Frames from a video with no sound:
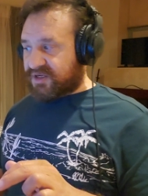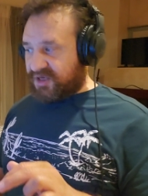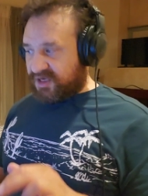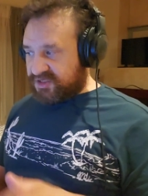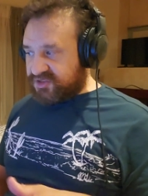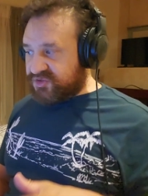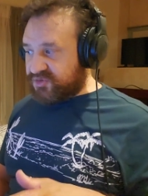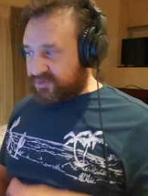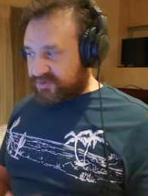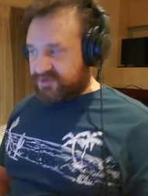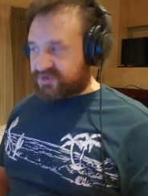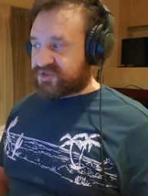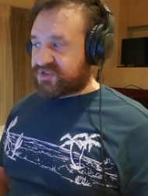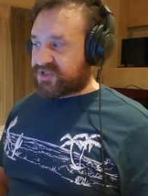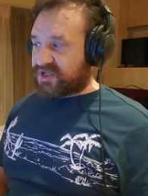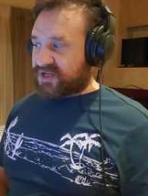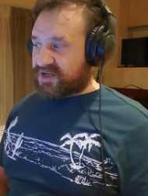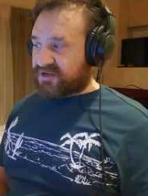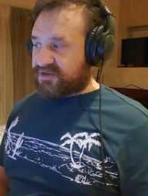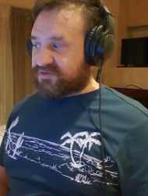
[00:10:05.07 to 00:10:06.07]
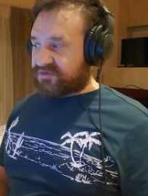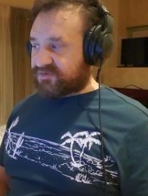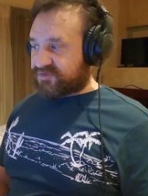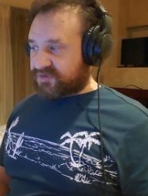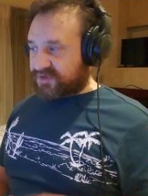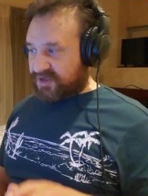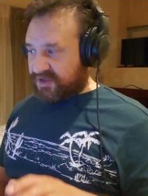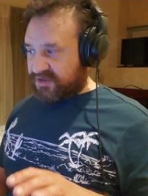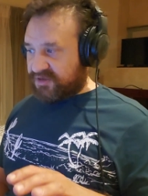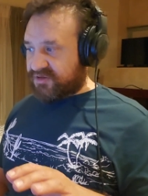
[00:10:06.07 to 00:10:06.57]
I do understand
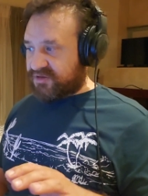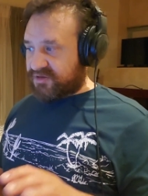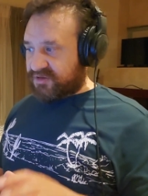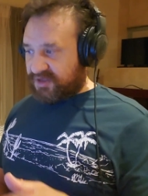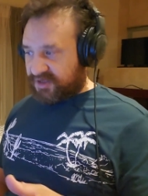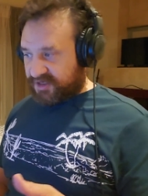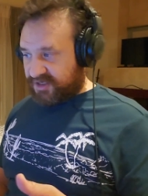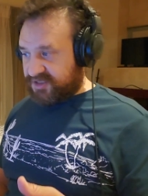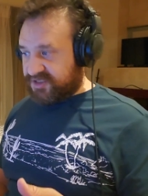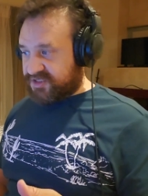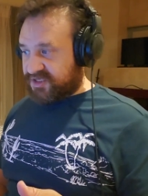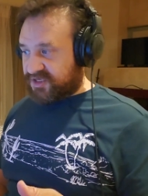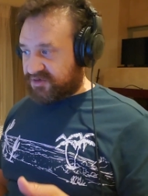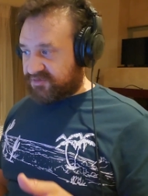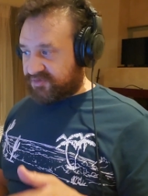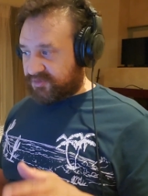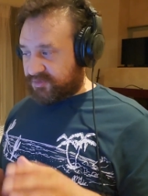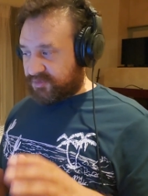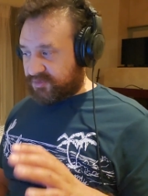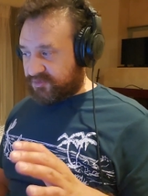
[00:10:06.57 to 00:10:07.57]
that, like I said, from